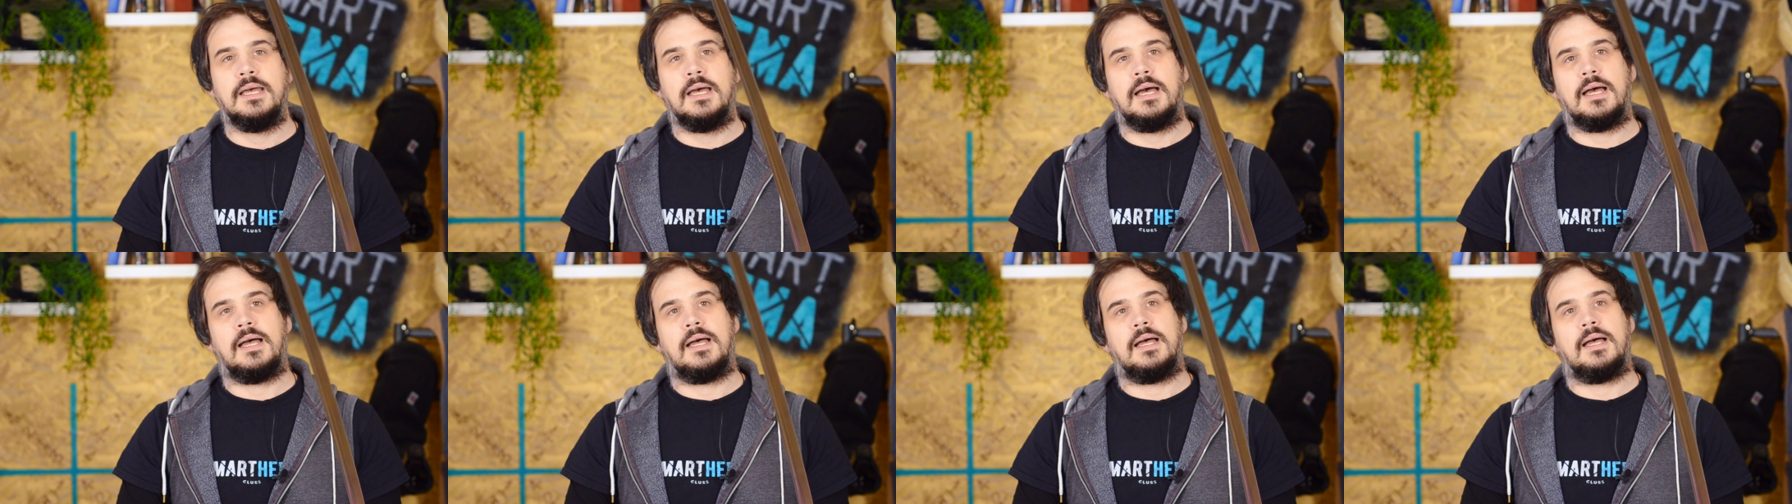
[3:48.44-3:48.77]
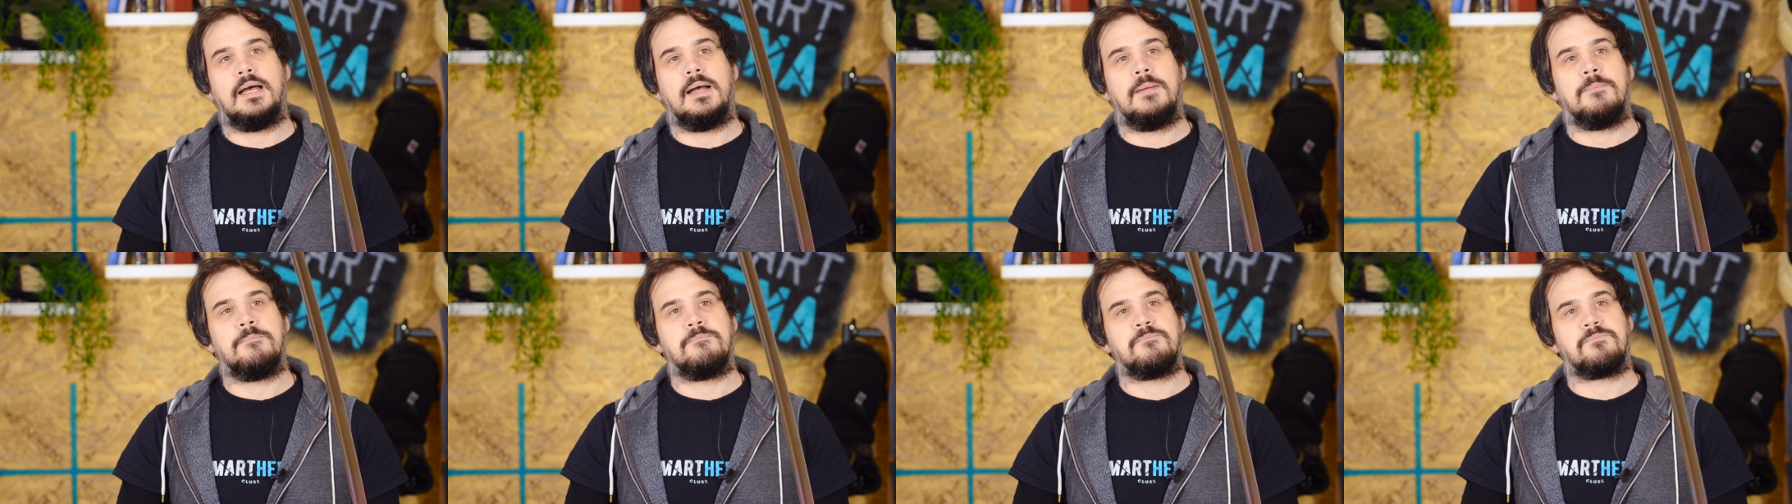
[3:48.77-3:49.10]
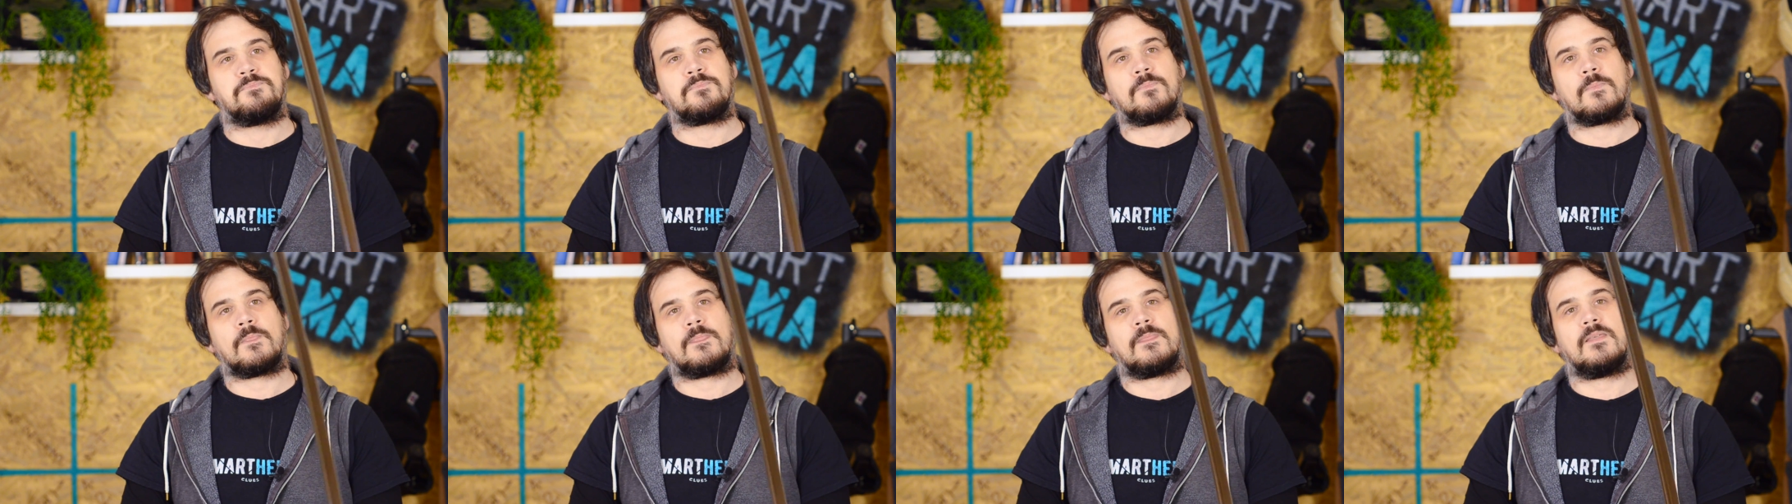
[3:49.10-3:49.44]

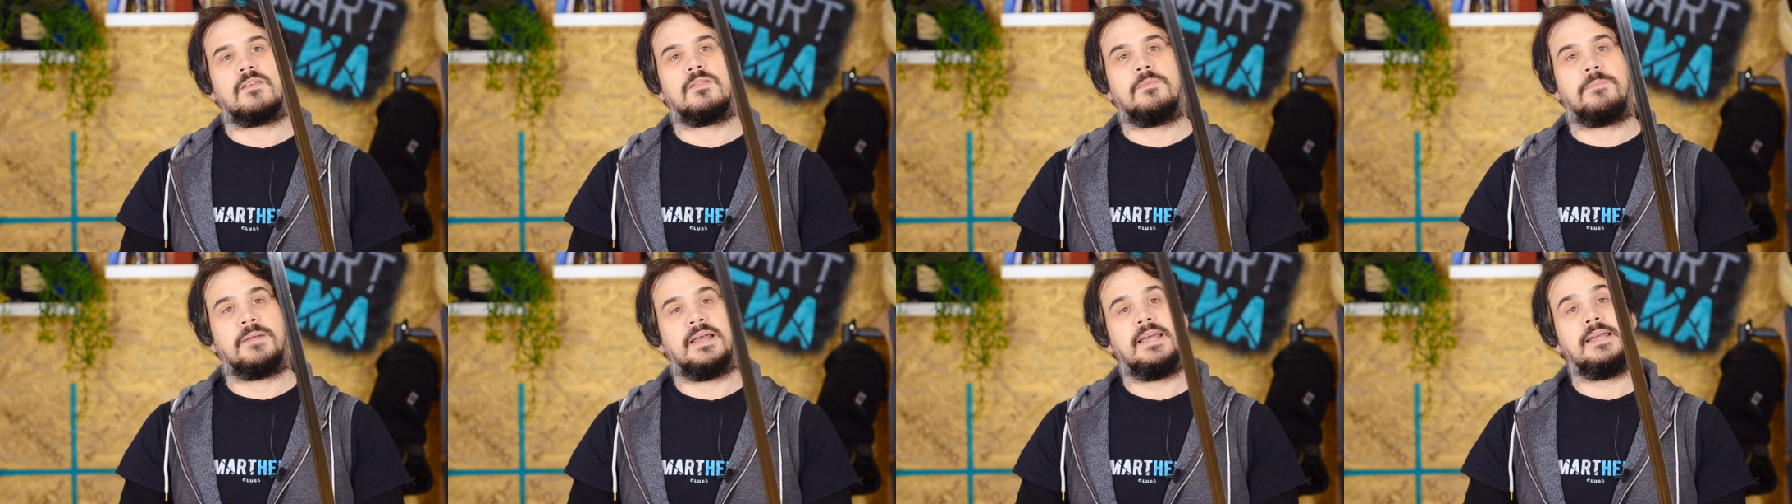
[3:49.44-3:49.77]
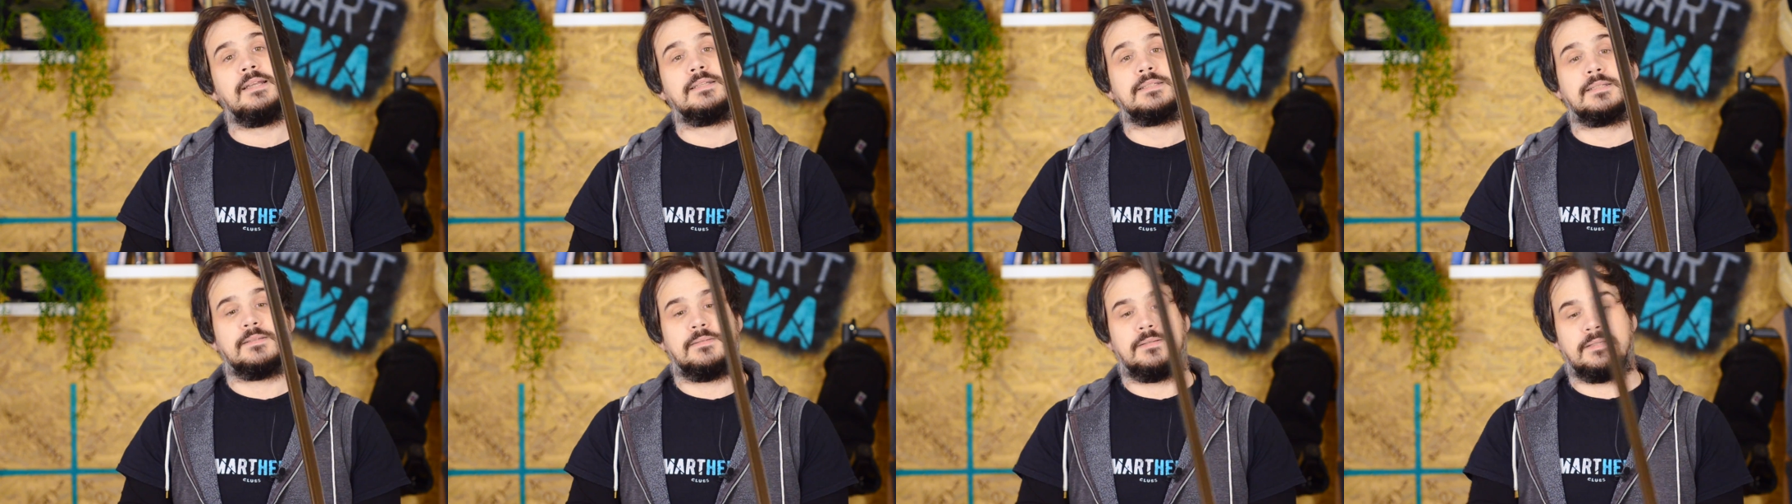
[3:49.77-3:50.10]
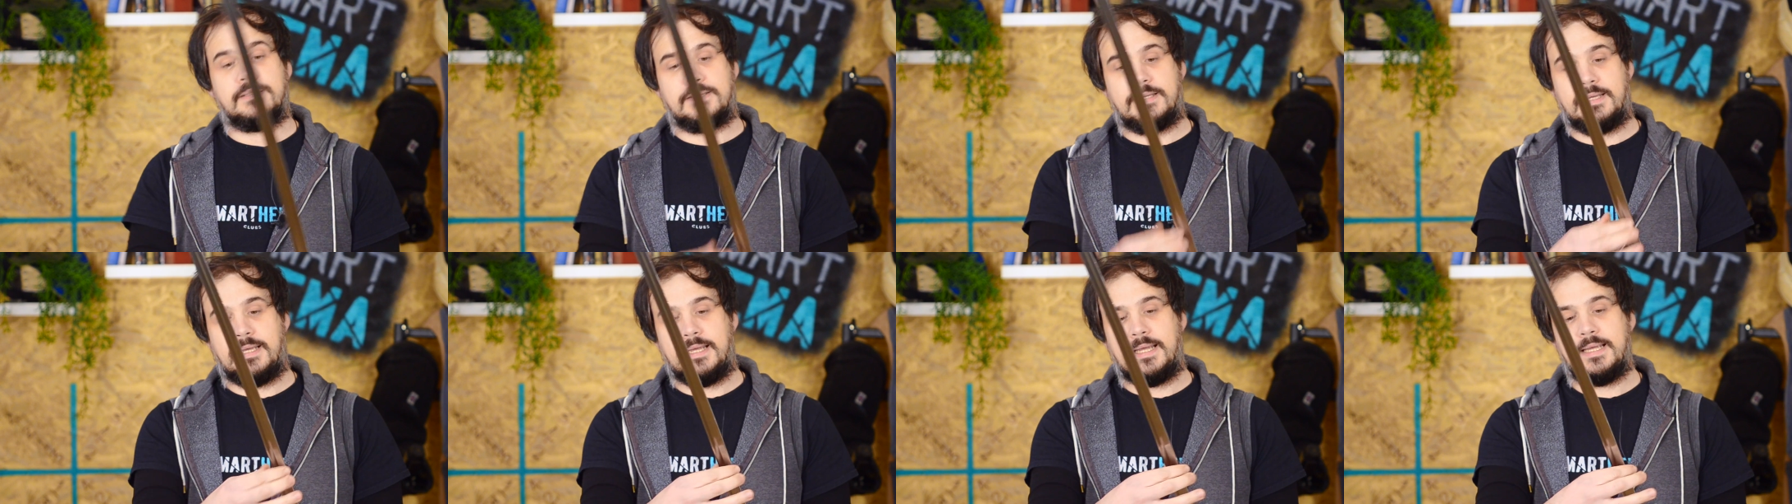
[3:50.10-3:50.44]
The blade
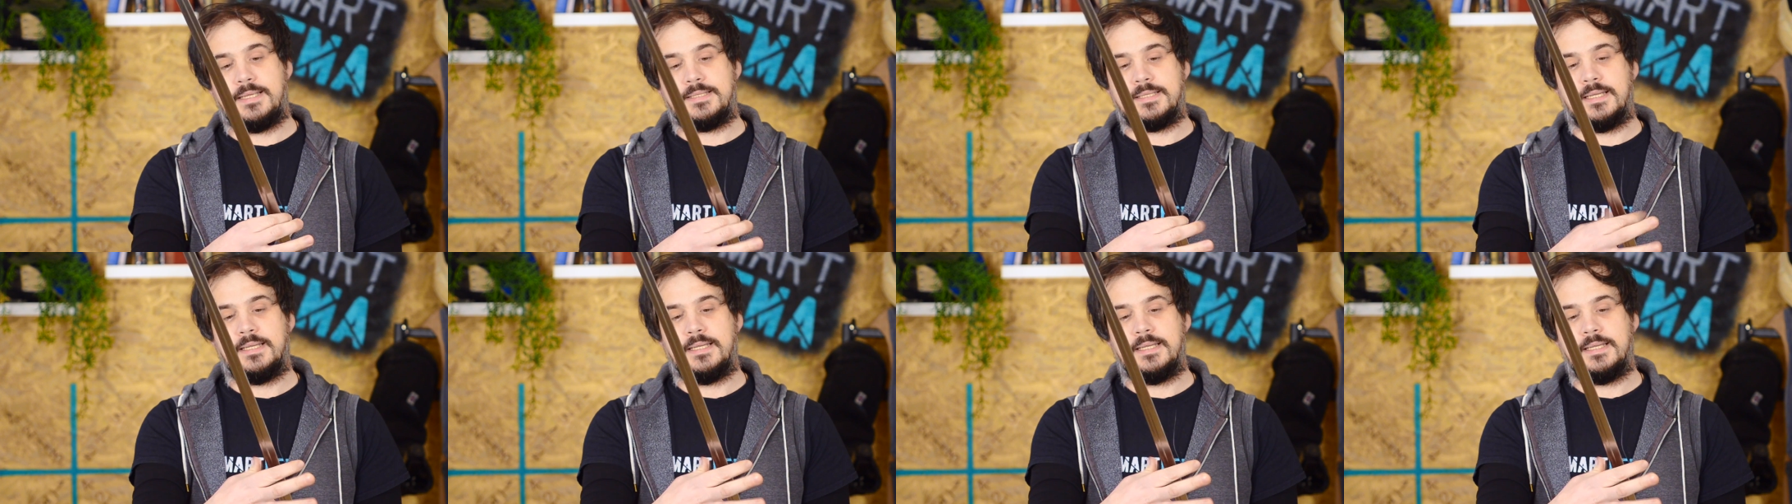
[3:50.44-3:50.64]
is